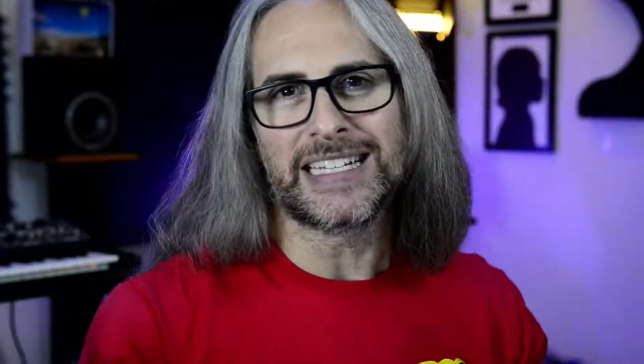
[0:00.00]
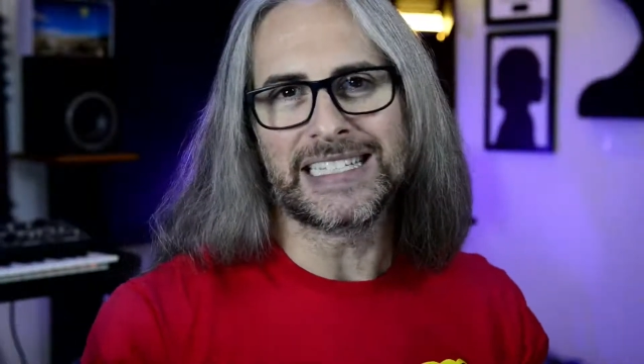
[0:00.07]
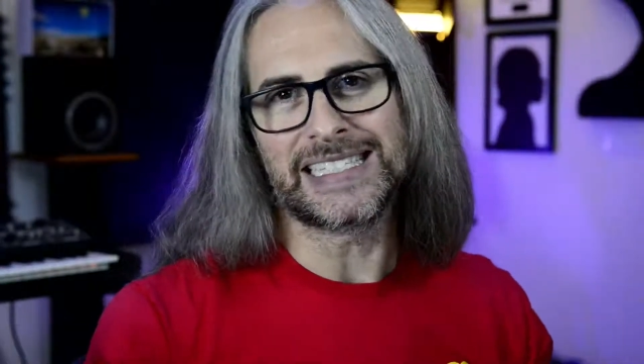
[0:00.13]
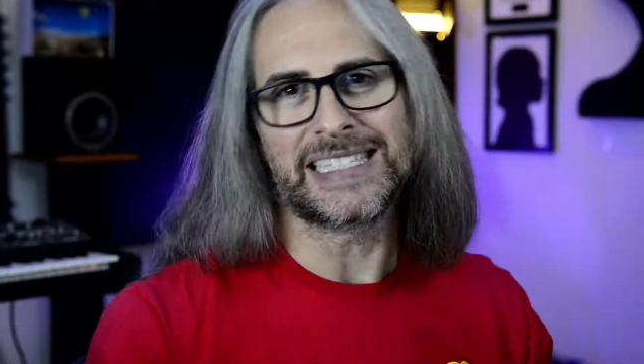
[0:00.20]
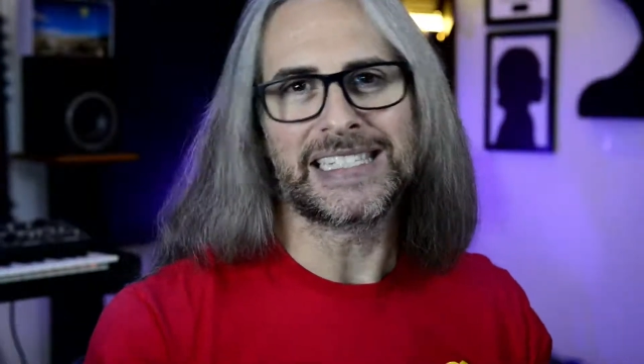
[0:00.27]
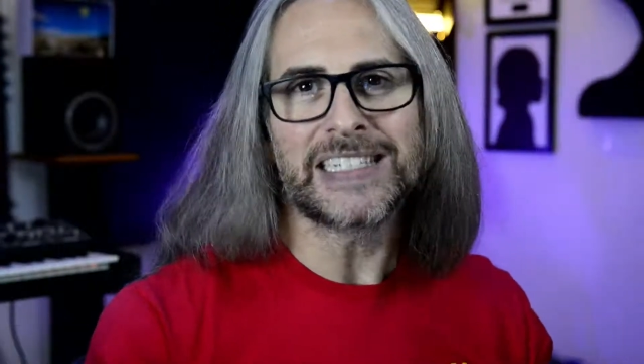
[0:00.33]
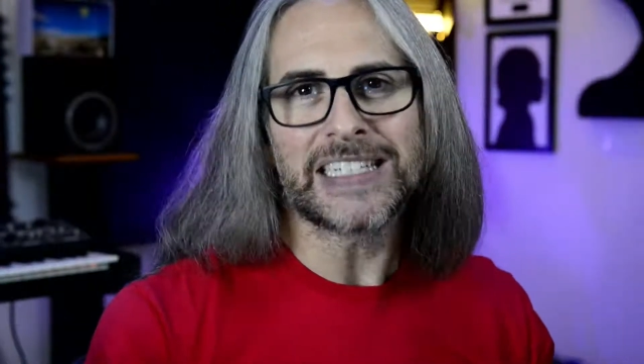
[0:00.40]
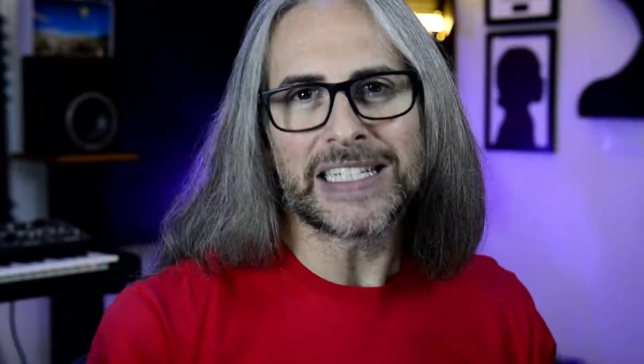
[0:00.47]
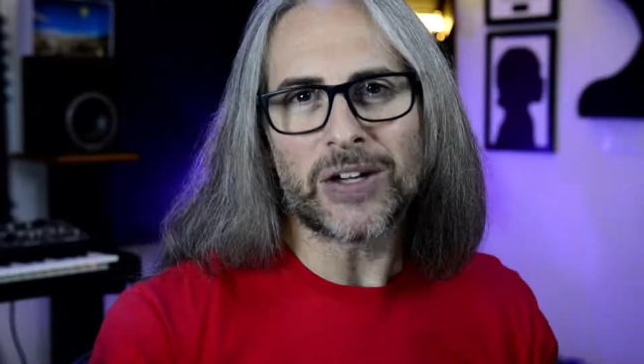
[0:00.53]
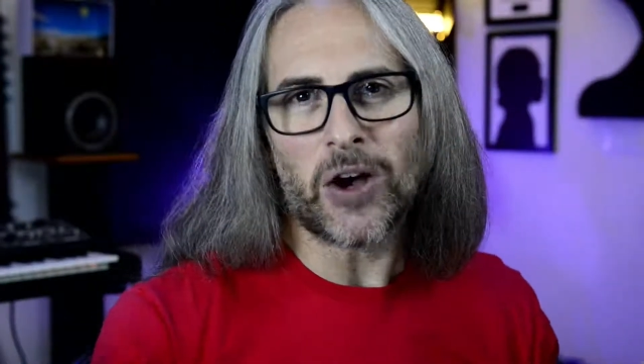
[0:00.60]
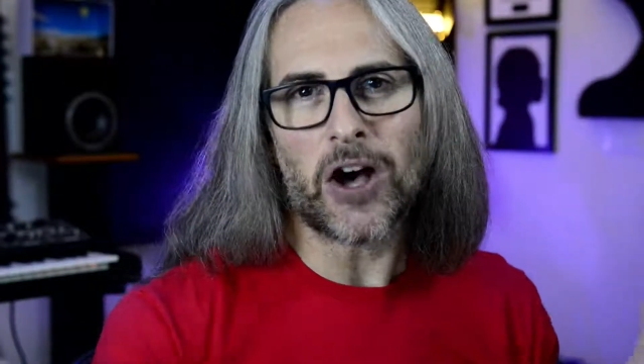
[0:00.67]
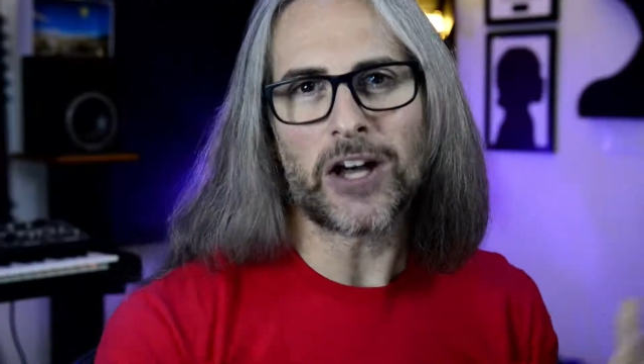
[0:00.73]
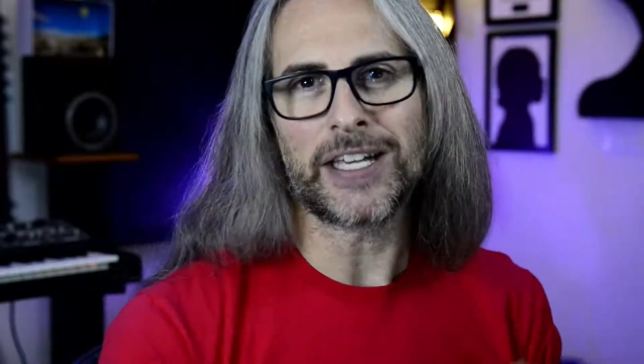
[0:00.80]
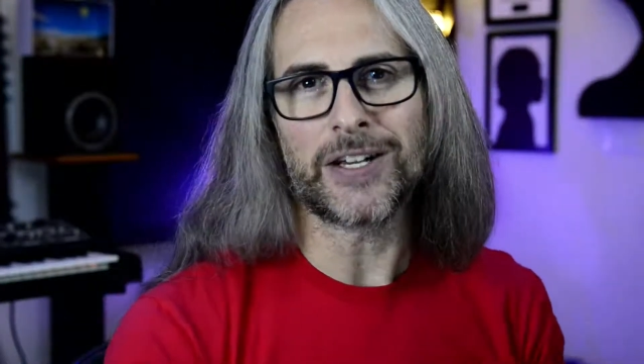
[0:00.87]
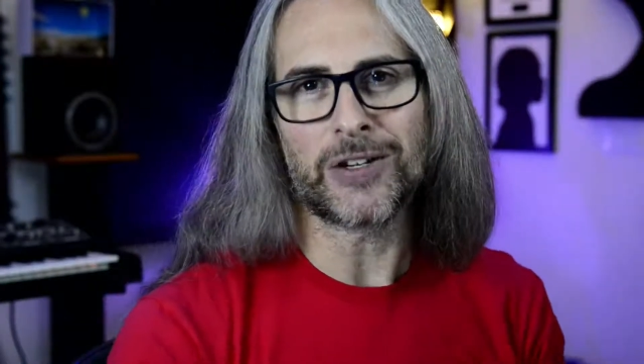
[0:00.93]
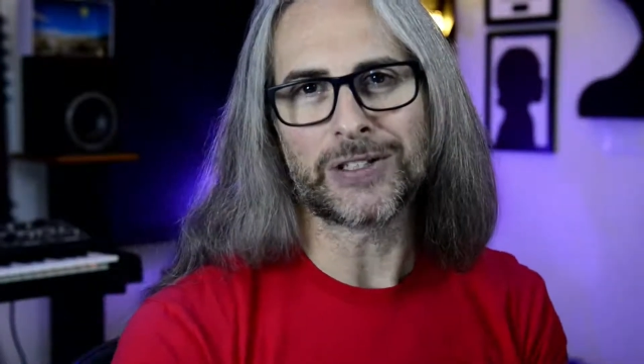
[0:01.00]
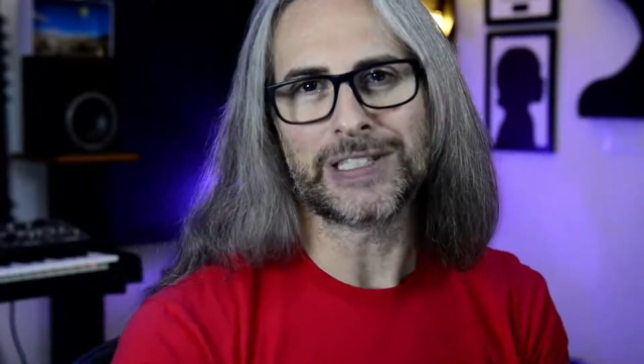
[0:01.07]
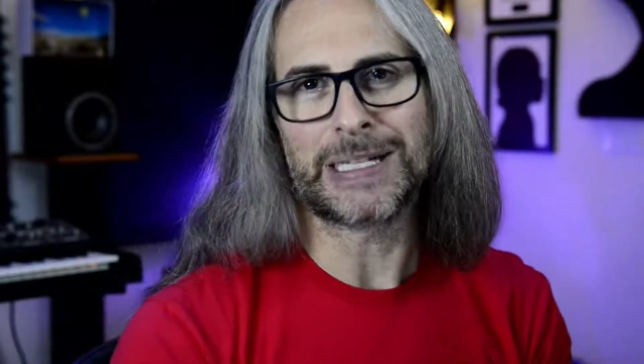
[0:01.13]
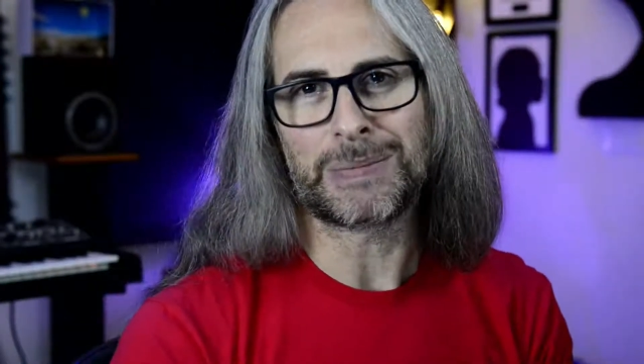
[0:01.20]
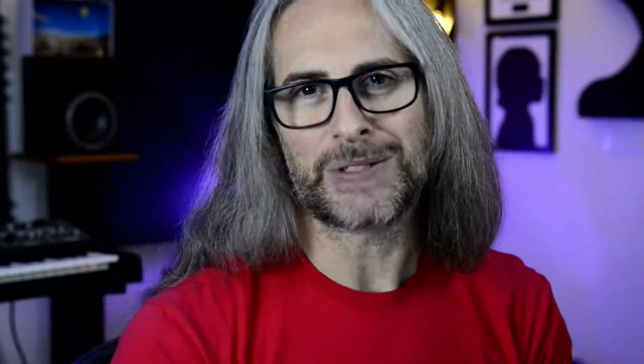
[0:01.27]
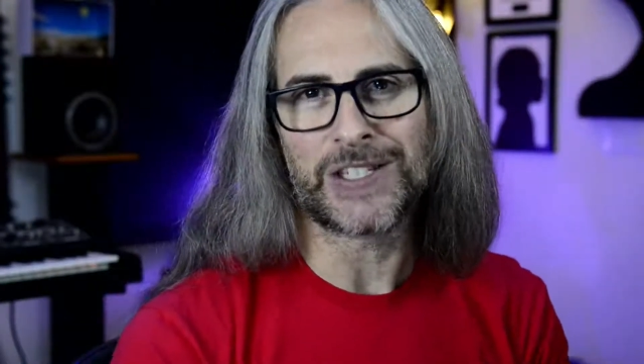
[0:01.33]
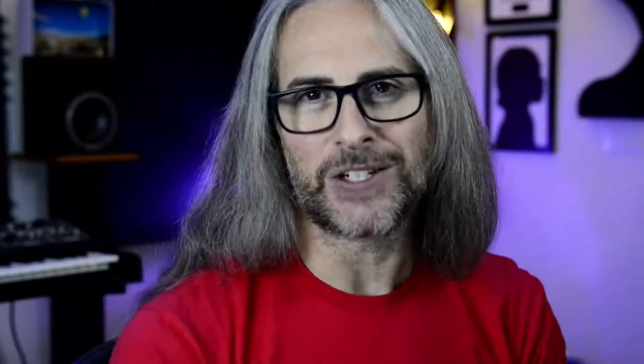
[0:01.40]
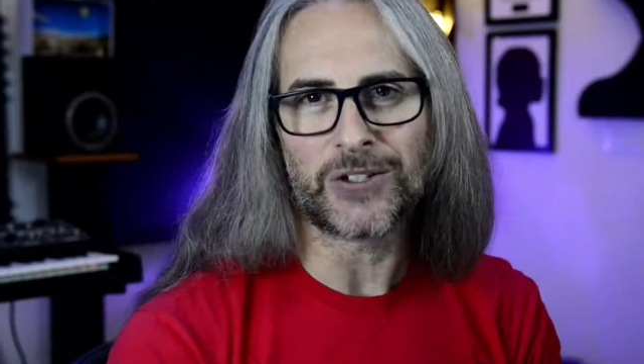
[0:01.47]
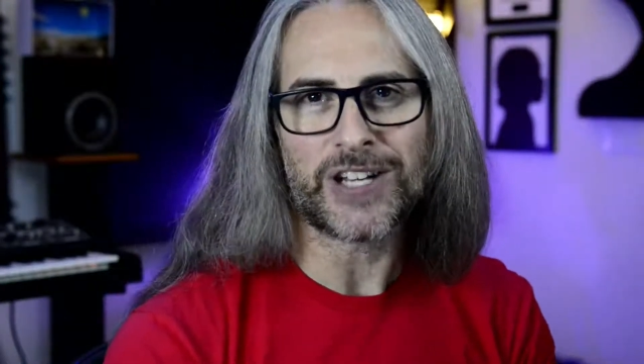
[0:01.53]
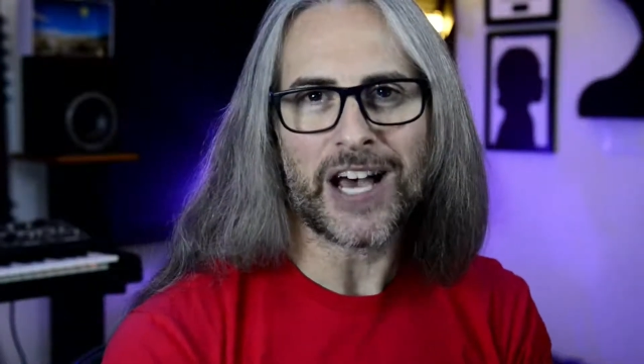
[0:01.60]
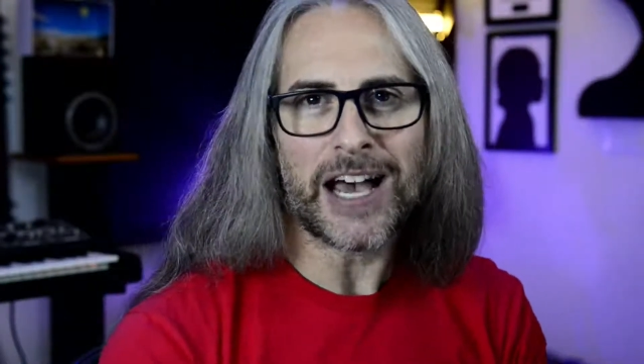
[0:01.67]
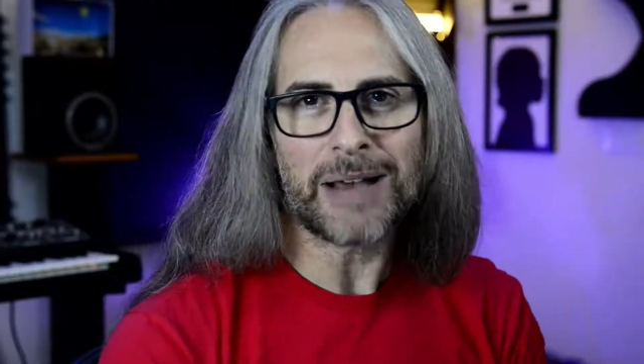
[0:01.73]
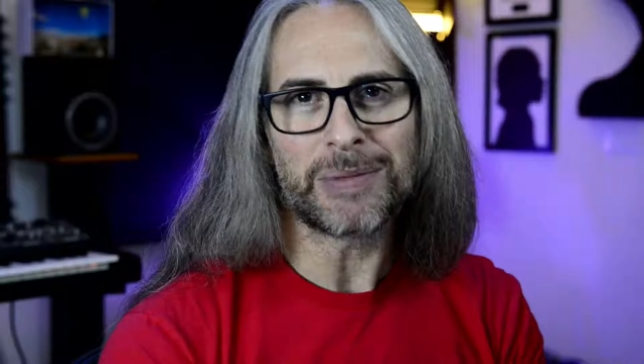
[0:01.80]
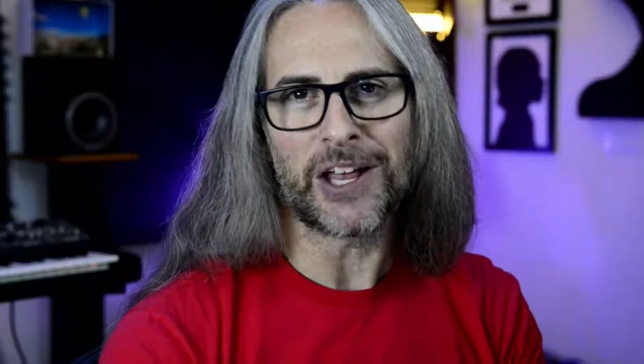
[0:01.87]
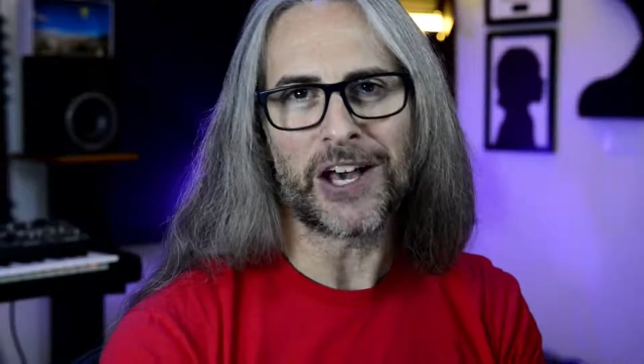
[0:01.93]
gazillion audio clips in your
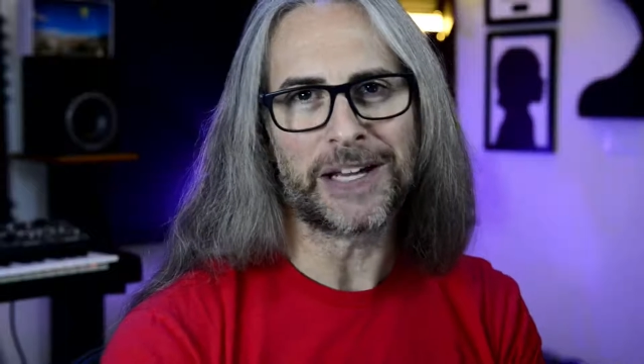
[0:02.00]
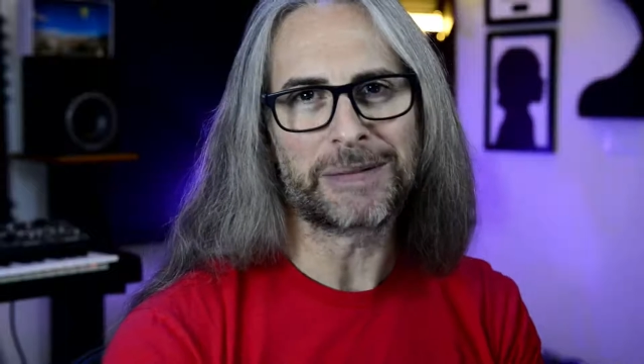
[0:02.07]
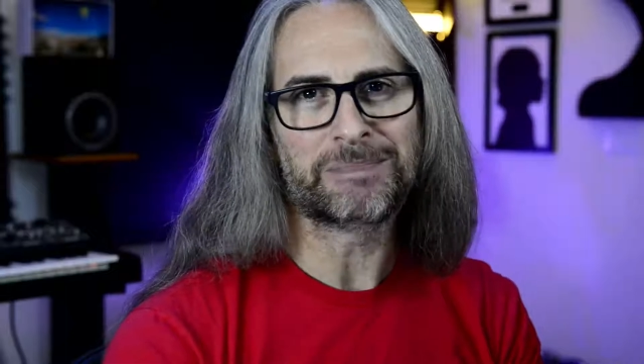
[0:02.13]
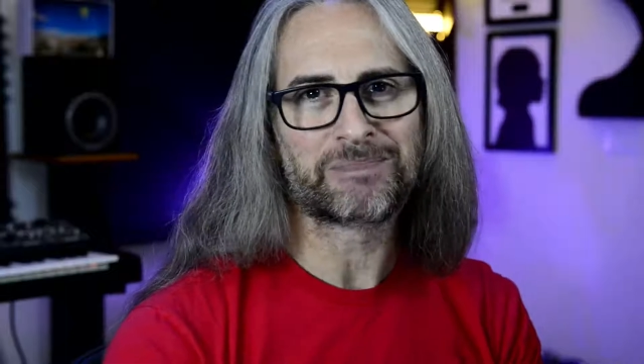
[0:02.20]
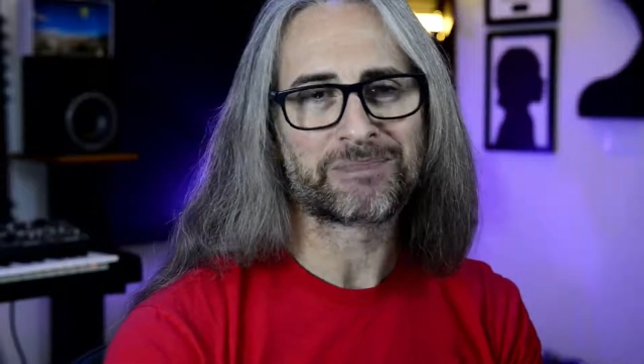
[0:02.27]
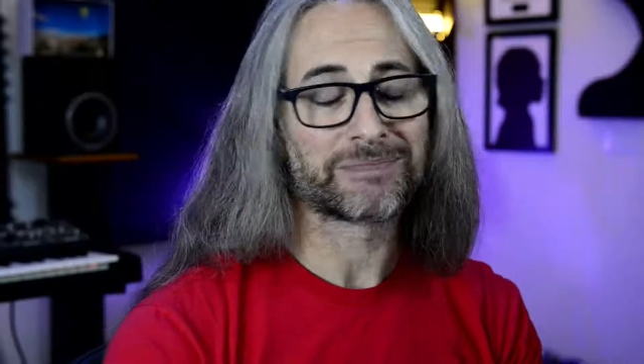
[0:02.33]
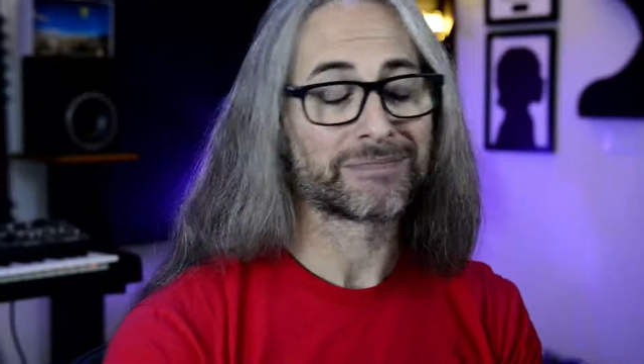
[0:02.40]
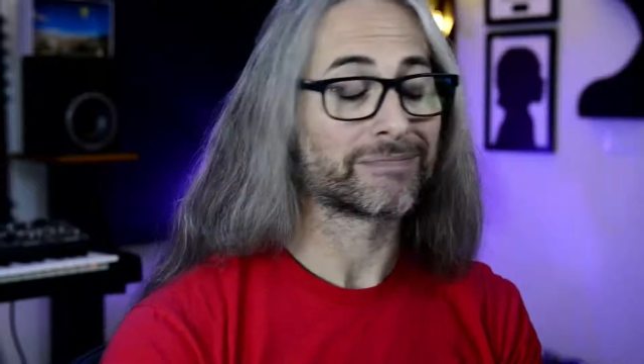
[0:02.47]
timeline